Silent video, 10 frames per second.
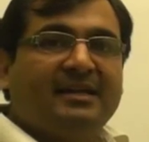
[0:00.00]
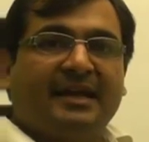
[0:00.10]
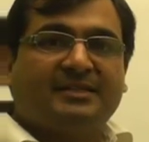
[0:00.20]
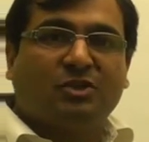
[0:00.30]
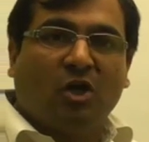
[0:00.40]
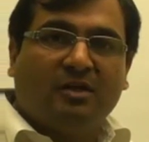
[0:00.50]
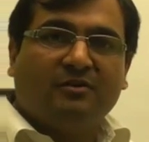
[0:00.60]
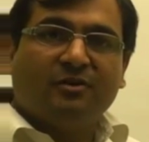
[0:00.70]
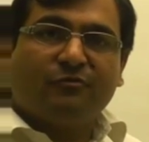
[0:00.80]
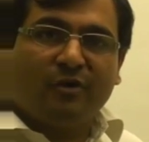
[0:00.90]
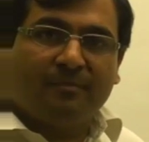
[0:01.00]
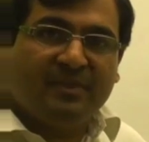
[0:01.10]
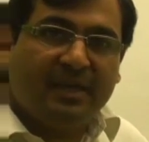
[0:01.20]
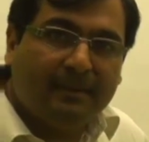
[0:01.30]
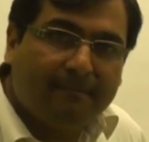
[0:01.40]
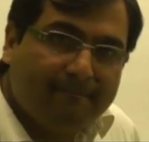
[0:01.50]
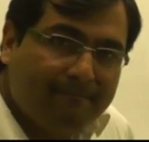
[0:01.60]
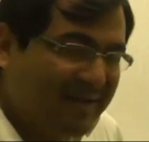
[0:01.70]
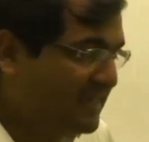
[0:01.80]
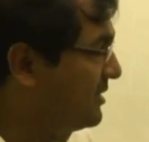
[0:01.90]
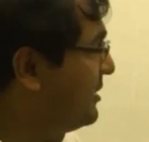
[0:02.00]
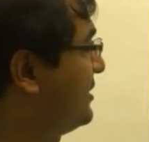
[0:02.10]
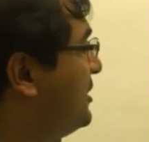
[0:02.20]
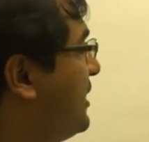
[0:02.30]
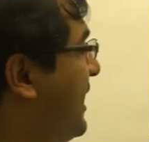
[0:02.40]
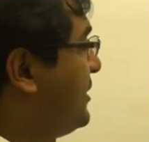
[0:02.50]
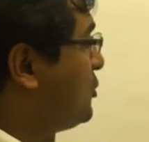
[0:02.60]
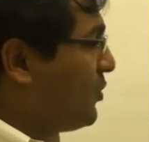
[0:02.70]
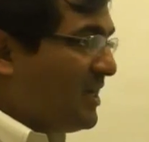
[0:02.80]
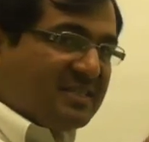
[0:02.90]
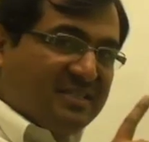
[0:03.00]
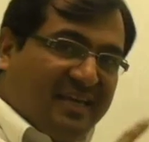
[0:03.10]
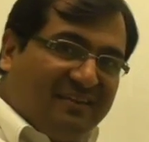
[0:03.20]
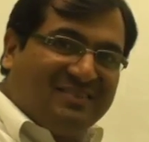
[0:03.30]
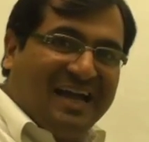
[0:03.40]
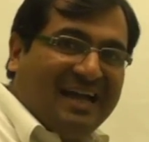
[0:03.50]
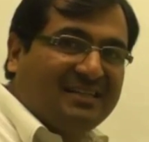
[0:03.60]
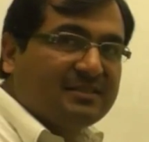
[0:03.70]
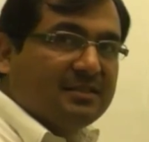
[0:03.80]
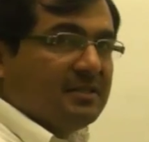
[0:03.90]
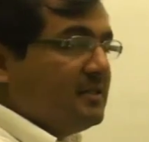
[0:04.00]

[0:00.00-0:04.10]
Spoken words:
an electron from the metal. And to achieve that,